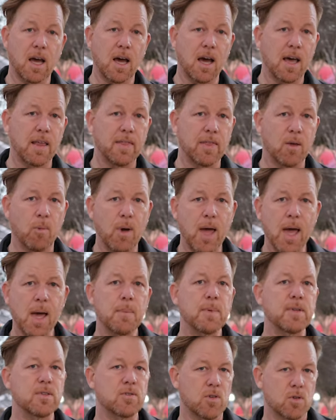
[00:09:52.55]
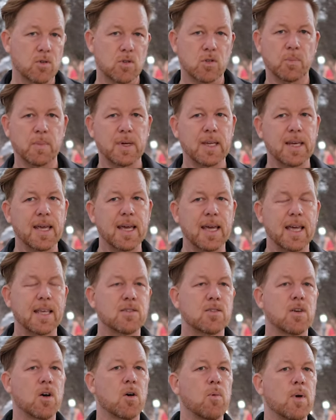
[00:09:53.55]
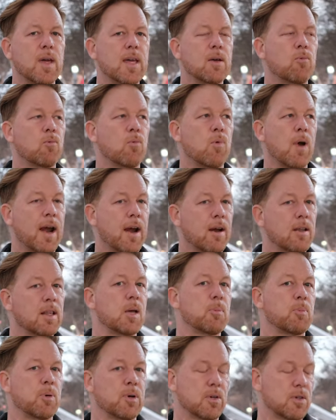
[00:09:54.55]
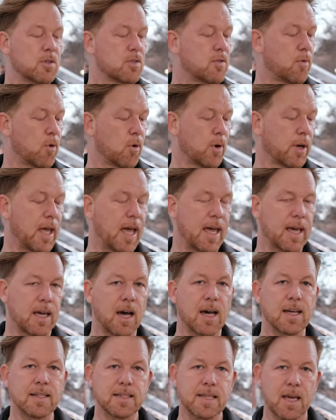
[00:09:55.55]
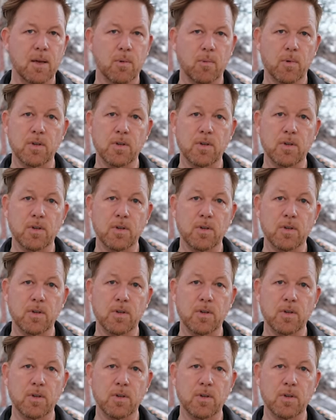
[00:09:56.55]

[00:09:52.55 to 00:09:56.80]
on the web and social media, and so we rarely produce 4K content.